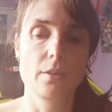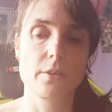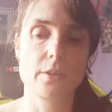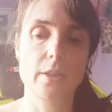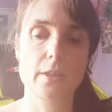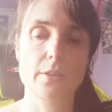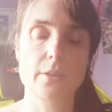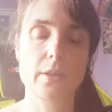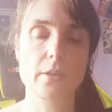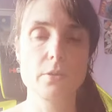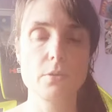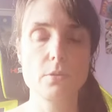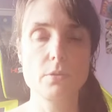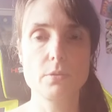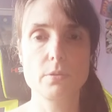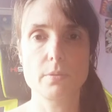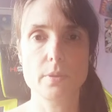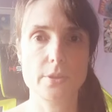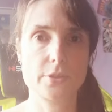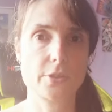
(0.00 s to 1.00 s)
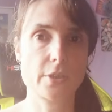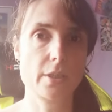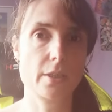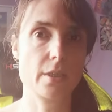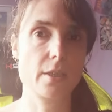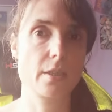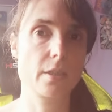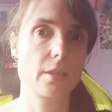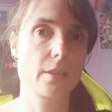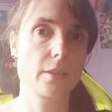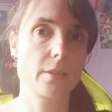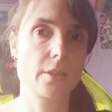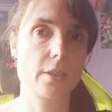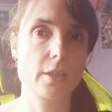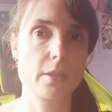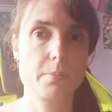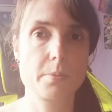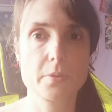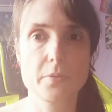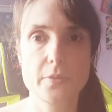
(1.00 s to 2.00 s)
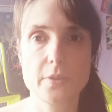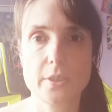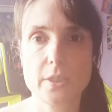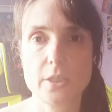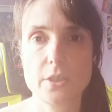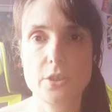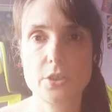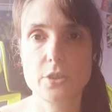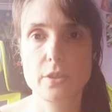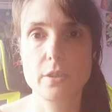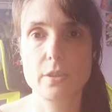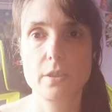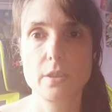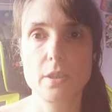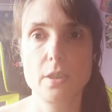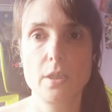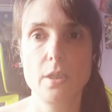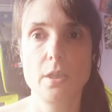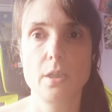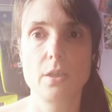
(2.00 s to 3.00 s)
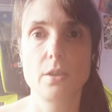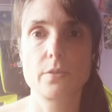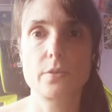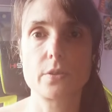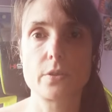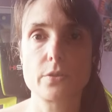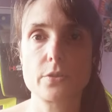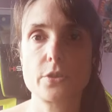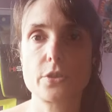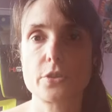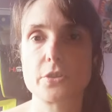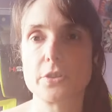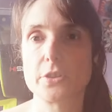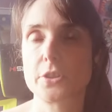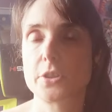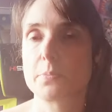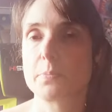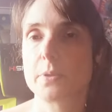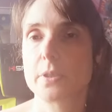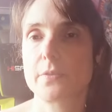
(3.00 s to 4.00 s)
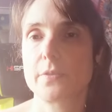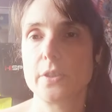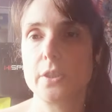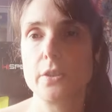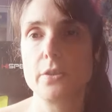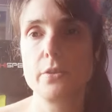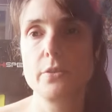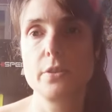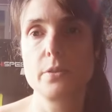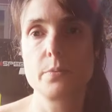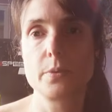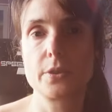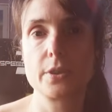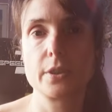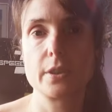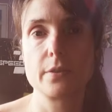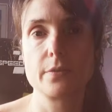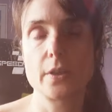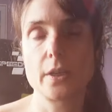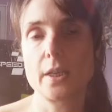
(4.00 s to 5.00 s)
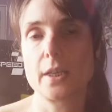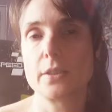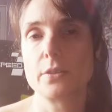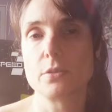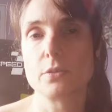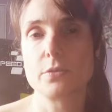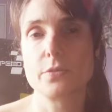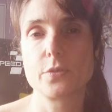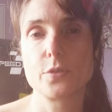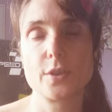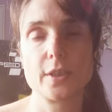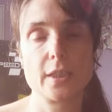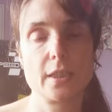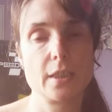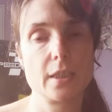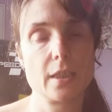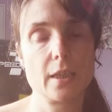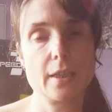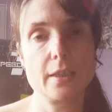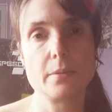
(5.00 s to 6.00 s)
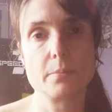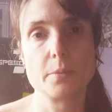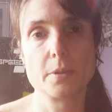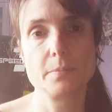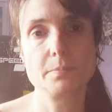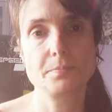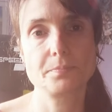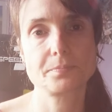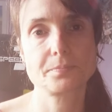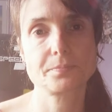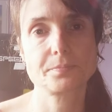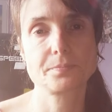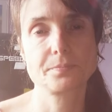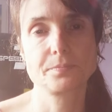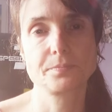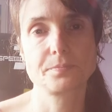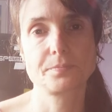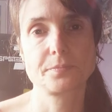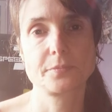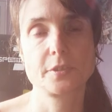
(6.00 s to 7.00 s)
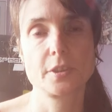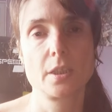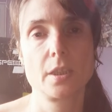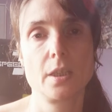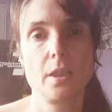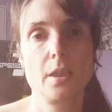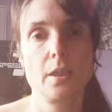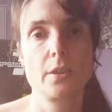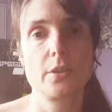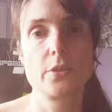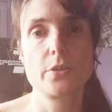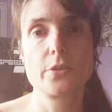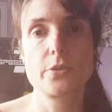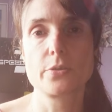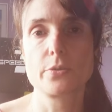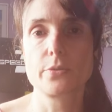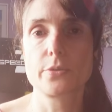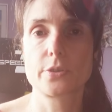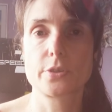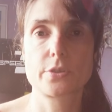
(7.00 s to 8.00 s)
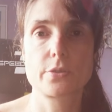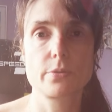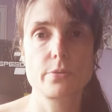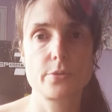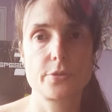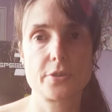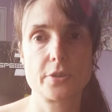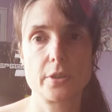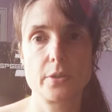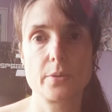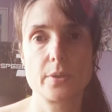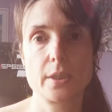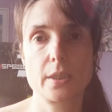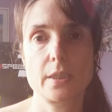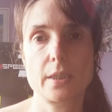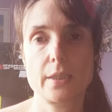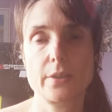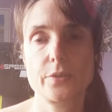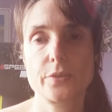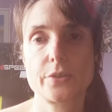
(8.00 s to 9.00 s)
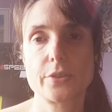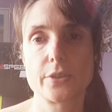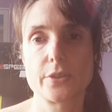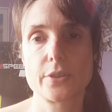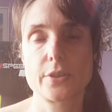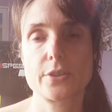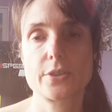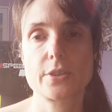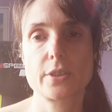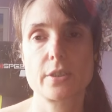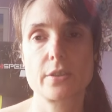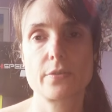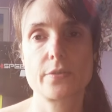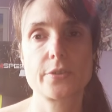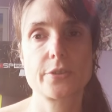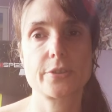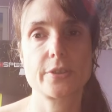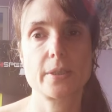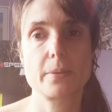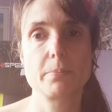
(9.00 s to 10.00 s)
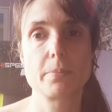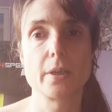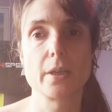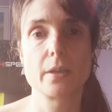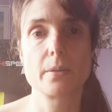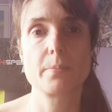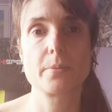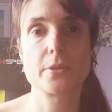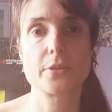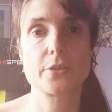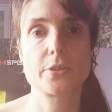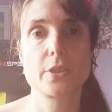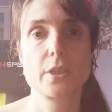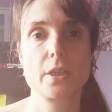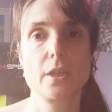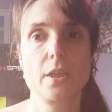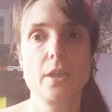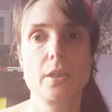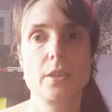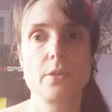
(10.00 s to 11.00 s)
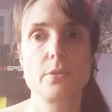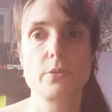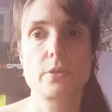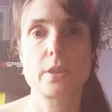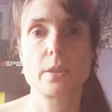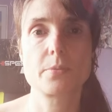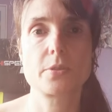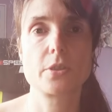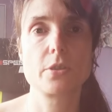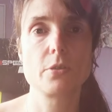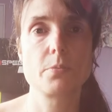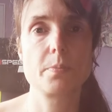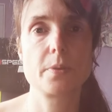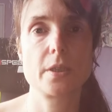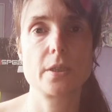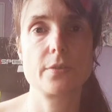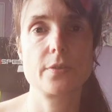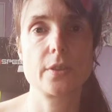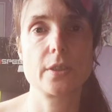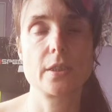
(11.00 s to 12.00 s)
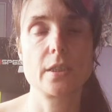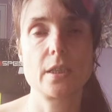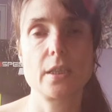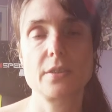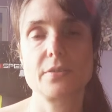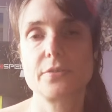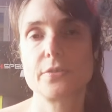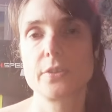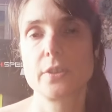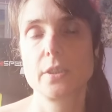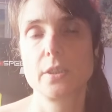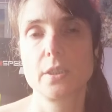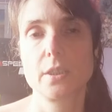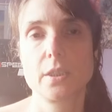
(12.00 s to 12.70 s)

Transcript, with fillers: Yeah, they all attain the purification of consciousness to perfect union with the divine or full enlightenment. Use all the tools that you encounter, they serve the same purpose. You'll come to your perfect life.